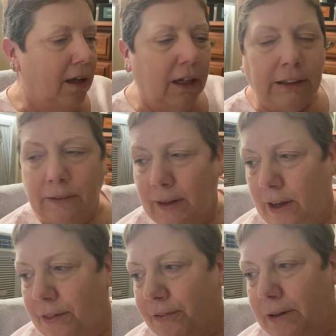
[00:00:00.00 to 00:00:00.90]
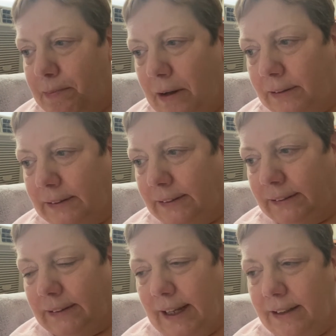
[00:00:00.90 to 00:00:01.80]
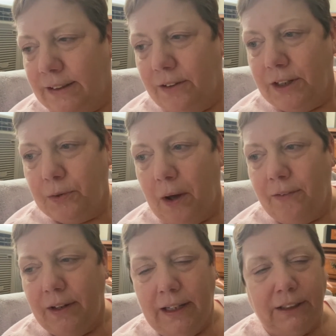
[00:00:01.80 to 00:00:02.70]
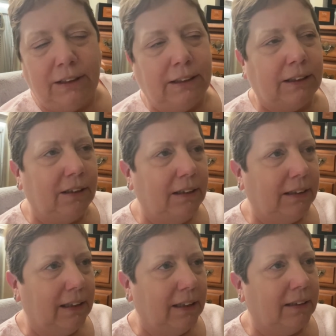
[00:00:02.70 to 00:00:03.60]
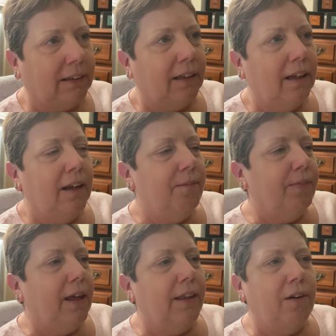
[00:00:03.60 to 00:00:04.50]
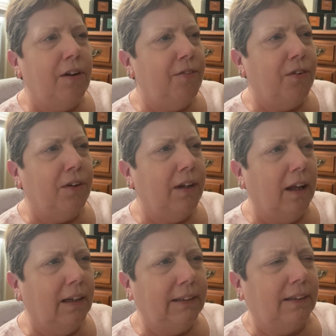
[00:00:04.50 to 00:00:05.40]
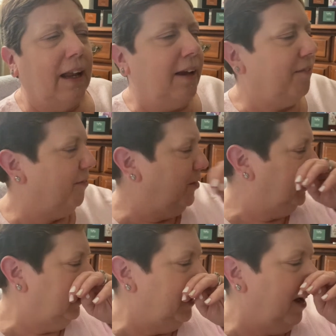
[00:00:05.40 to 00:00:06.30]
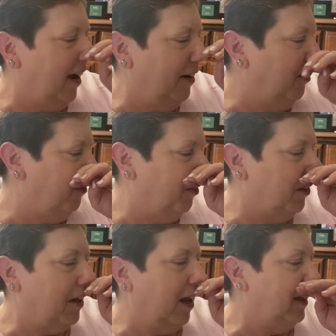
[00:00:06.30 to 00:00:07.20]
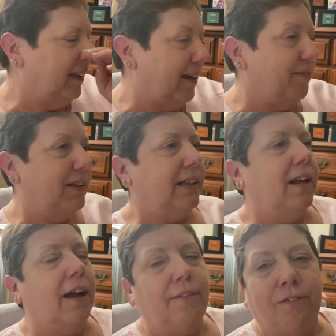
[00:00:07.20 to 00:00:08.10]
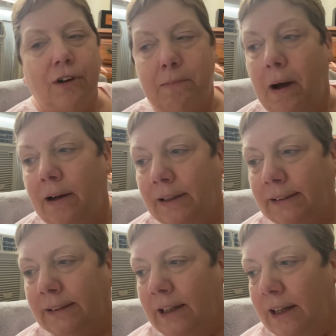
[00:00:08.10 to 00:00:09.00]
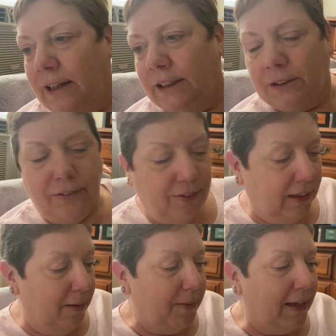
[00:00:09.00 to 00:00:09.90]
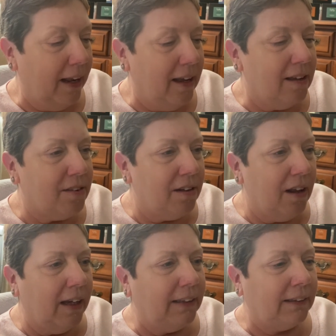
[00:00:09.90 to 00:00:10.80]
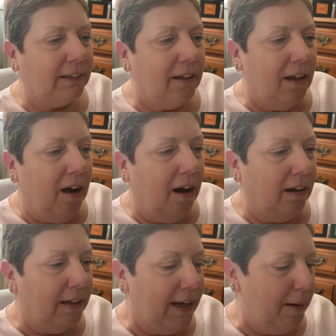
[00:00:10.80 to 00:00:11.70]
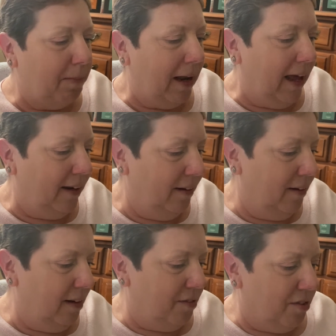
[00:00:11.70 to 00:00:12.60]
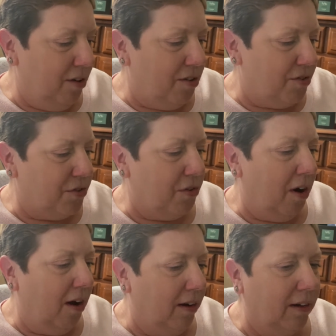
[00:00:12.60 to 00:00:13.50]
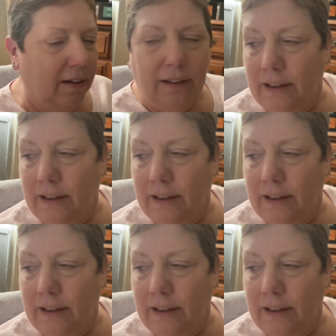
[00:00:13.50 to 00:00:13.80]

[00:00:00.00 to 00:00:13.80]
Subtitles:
So I got 3 boxes today. There's only 12 in each, so that's 36. And they're only $4.49 or $4.79 for a box. So I figured, let me get it. It's a nice holiday blend. It's not strong.